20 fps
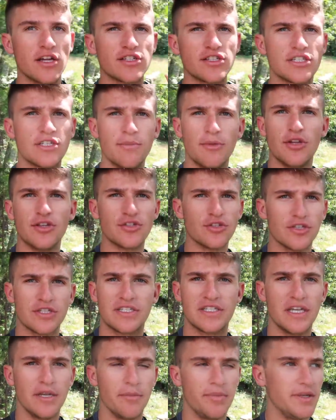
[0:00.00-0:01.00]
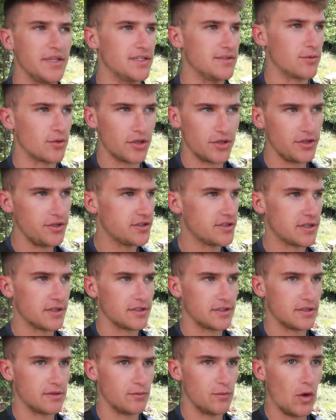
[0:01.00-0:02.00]
Also some of those little centipedes, we're gonna use
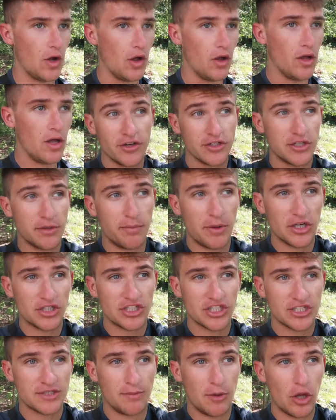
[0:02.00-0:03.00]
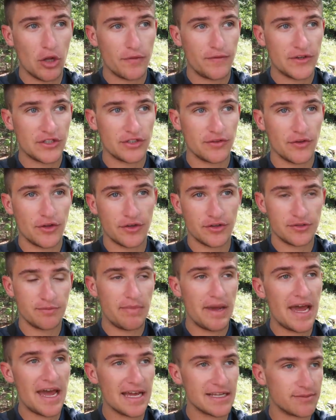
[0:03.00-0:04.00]
those as well. There's a bunch of smaller fish over there, there's
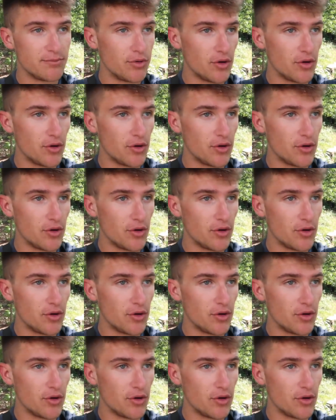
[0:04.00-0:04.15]
bass,